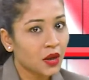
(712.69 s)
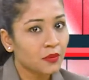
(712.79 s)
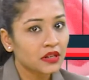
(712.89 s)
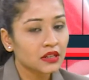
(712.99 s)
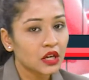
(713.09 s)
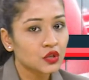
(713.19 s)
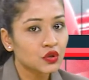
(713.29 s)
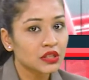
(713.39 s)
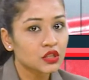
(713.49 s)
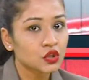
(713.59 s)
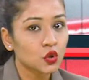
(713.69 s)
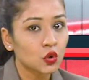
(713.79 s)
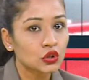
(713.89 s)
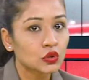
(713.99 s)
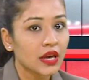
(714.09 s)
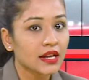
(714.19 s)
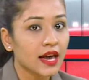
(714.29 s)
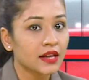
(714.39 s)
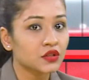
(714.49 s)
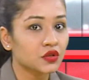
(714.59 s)
Meditation is a tool to
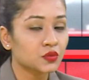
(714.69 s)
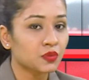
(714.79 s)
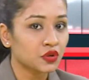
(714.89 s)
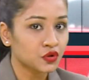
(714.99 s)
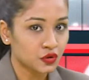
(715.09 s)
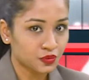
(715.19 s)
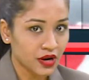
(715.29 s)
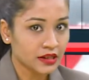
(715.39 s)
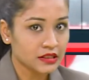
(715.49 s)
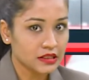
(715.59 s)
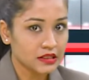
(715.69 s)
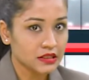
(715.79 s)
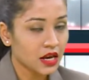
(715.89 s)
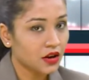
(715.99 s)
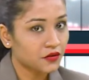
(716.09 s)
enhance your spiritual practice.